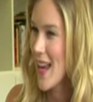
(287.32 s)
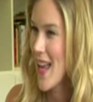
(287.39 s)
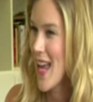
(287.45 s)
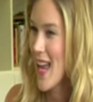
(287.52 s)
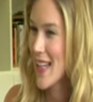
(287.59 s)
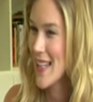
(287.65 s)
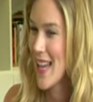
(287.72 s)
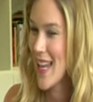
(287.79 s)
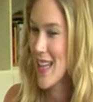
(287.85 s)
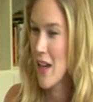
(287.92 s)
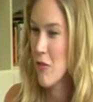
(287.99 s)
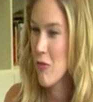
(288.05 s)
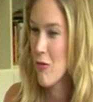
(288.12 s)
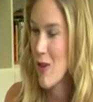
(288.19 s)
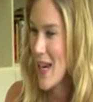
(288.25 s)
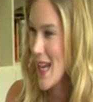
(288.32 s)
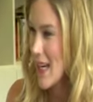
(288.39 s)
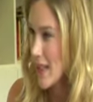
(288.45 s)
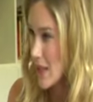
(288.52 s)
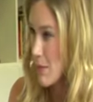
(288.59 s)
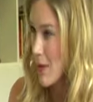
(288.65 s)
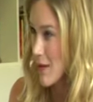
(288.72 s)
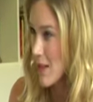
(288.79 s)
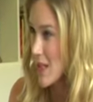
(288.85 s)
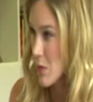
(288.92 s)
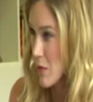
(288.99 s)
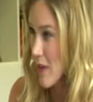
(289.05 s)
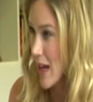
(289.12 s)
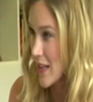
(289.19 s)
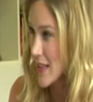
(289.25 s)
had like a real experience
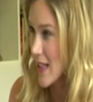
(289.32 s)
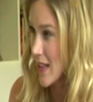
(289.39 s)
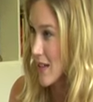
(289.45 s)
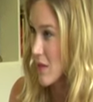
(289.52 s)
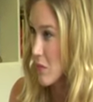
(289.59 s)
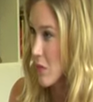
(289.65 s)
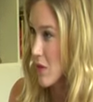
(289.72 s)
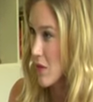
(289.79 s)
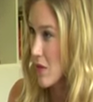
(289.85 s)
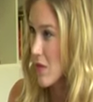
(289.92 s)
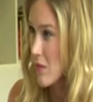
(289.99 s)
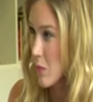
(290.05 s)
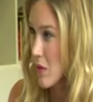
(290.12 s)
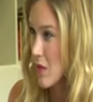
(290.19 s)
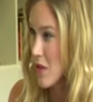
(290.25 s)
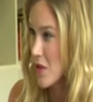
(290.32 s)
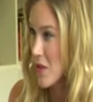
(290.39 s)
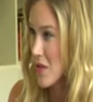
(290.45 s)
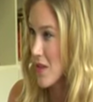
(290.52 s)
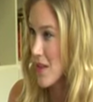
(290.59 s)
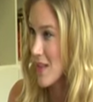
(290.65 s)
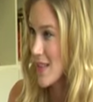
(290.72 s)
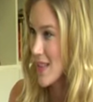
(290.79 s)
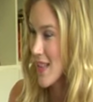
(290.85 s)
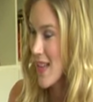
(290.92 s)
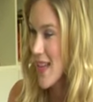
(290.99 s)
with acting with the Tudors.